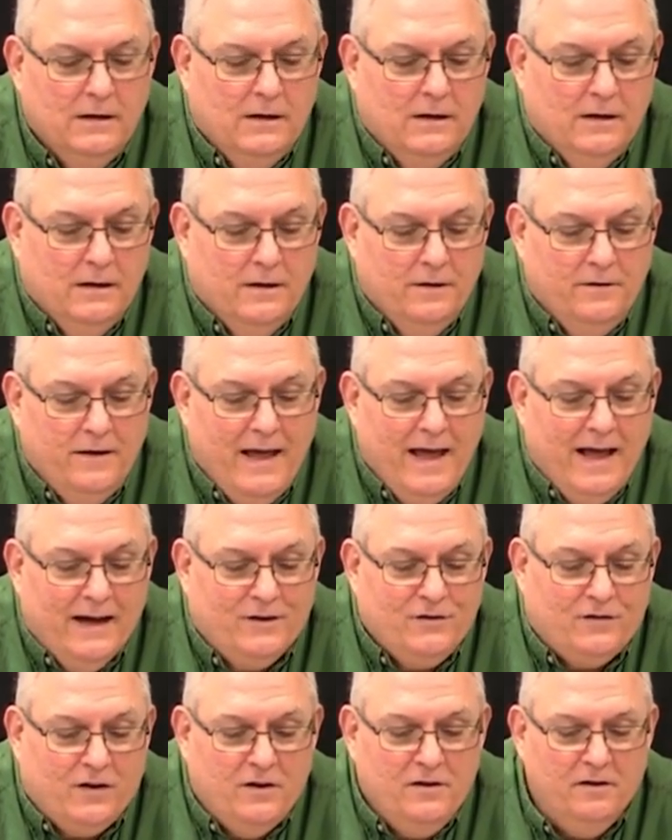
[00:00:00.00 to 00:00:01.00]

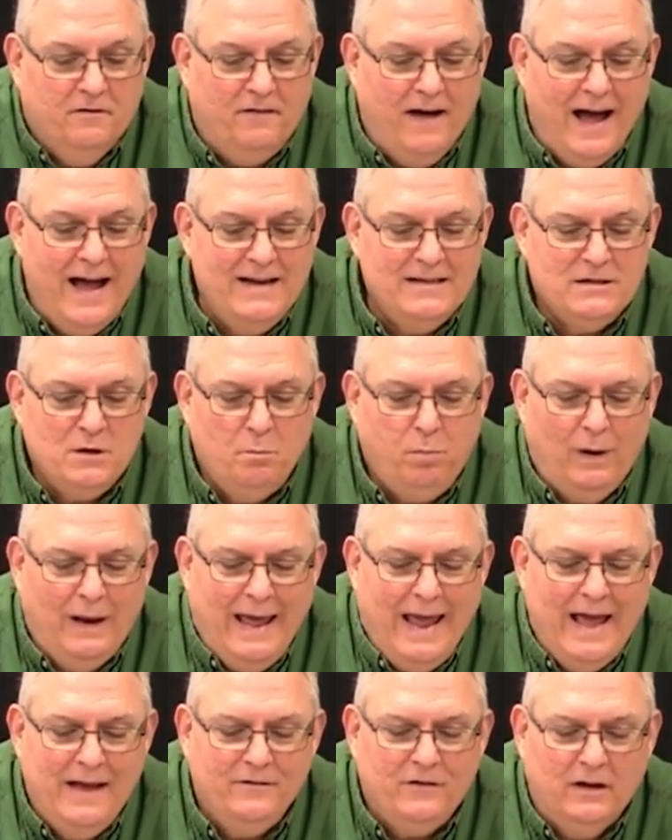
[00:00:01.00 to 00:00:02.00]
Next, devise a
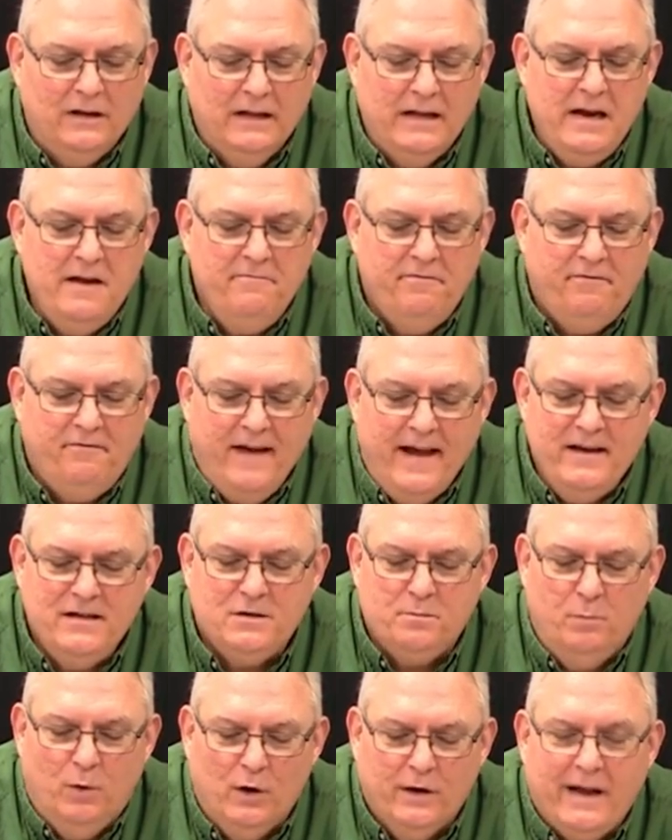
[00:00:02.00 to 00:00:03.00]
plan to leave
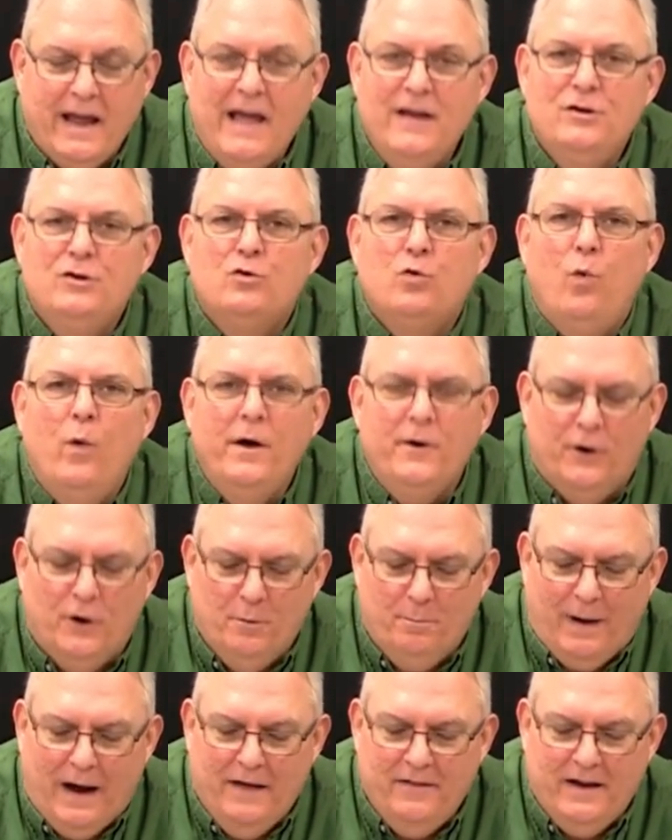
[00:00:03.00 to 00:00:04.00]
Facebook and Twitter
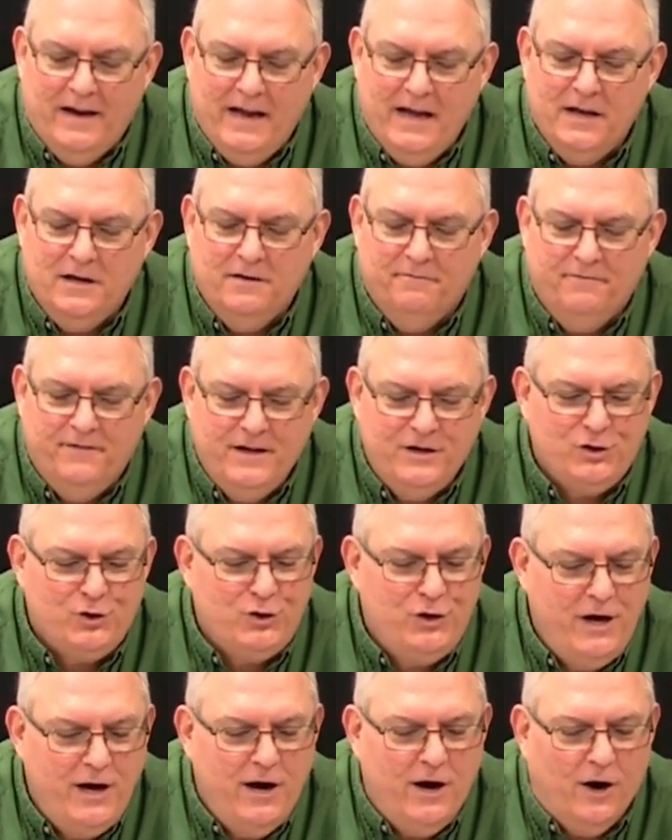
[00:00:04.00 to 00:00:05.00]
by the end of this
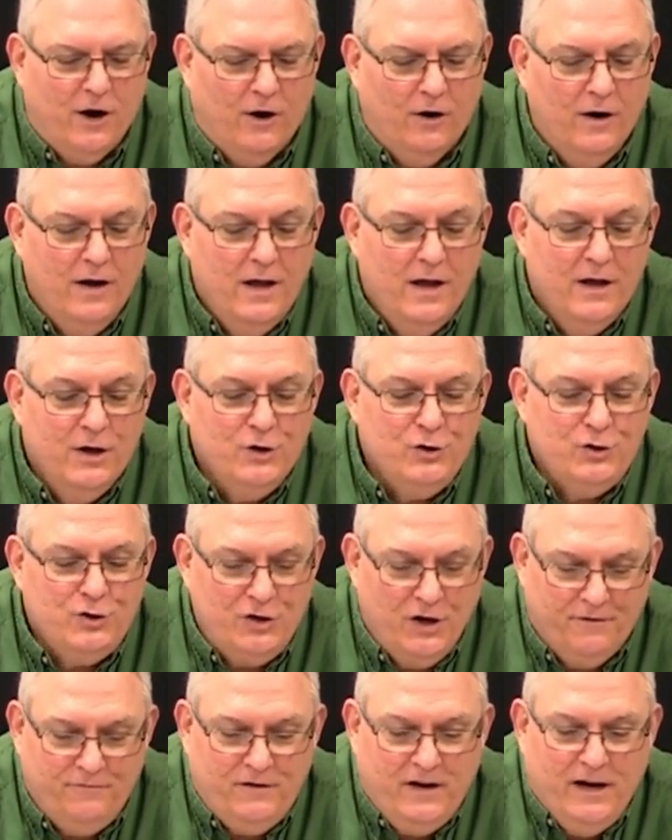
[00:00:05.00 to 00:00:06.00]
year,
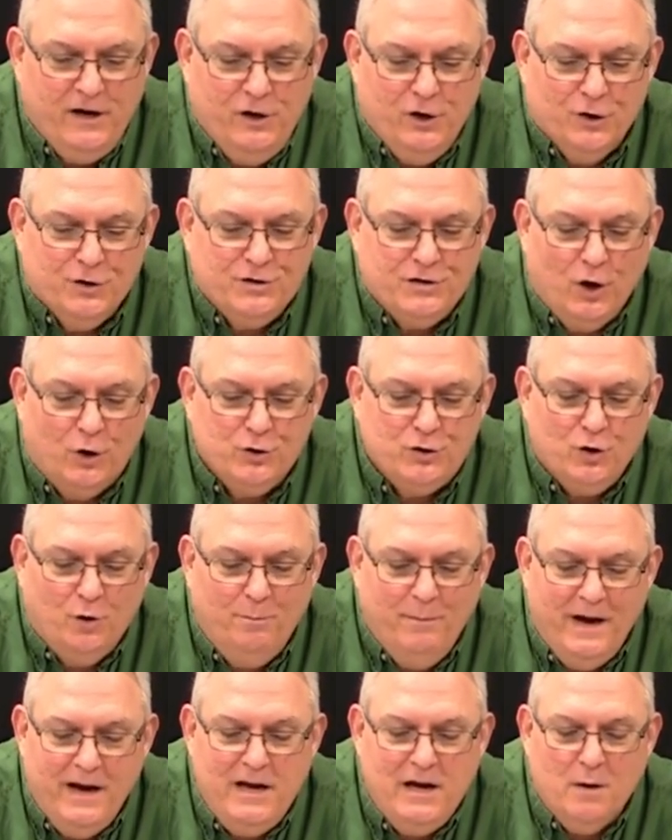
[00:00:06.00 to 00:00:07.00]
shifting your social
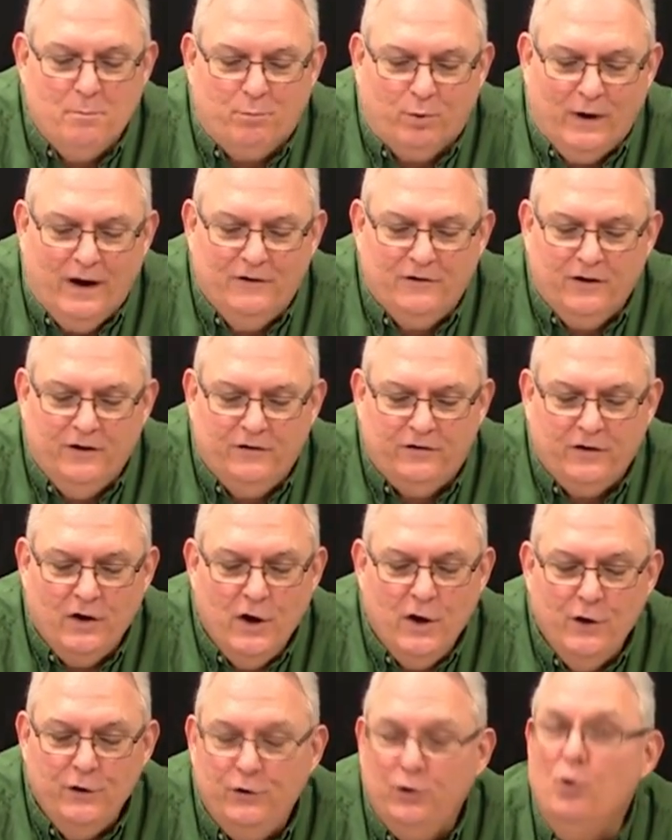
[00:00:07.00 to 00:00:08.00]
media presence
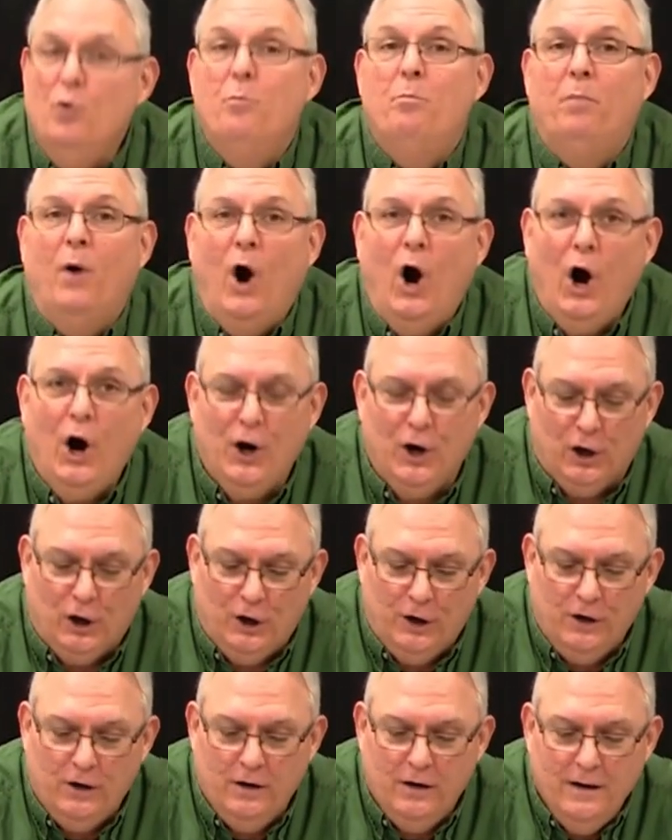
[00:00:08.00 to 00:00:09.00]
to
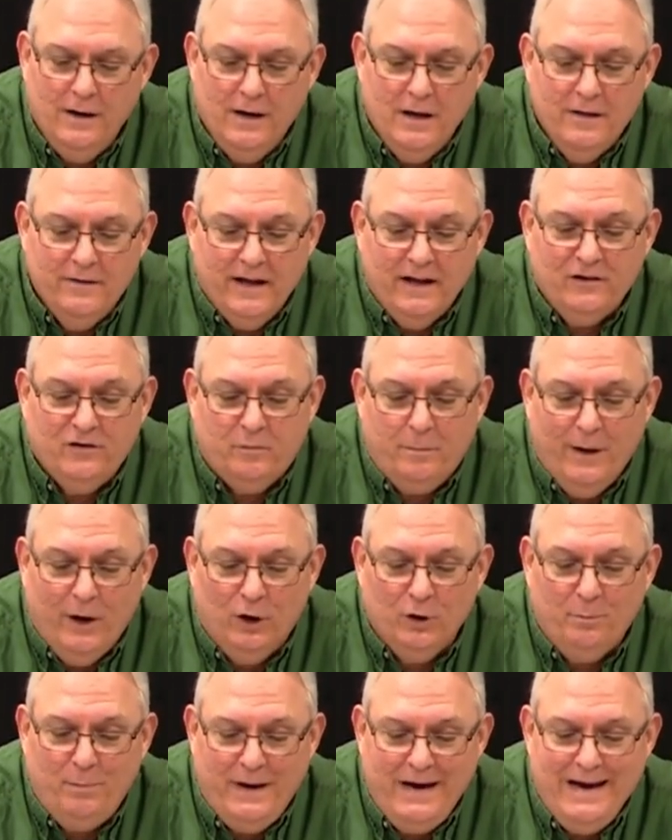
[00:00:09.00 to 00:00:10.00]
Parler, that's
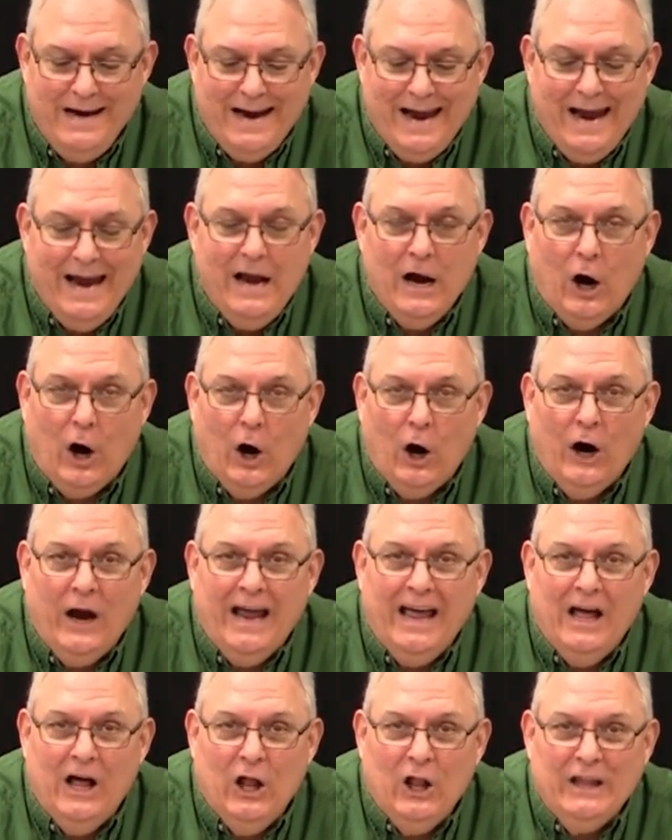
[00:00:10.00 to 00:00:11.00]
spelled P A R
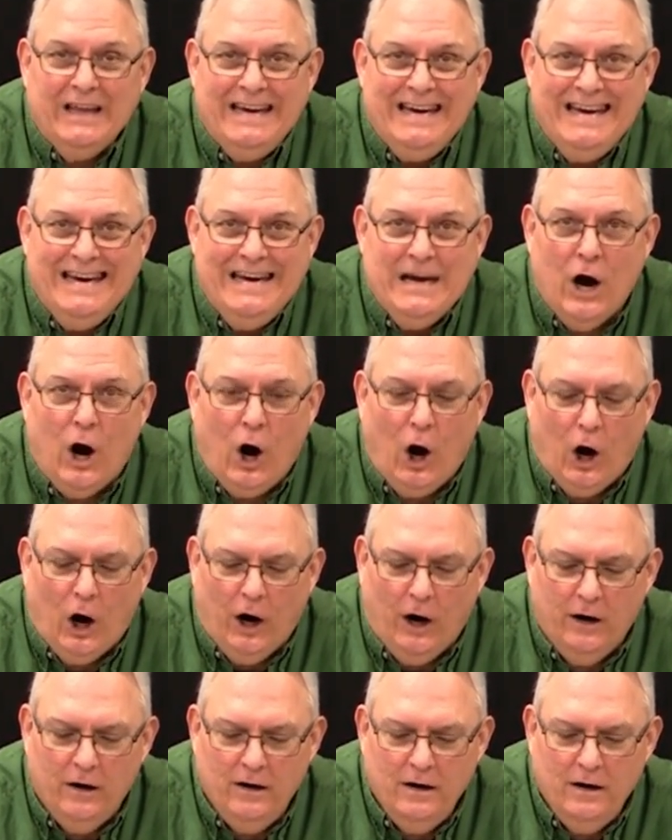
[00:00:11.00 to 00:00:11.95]
L E R,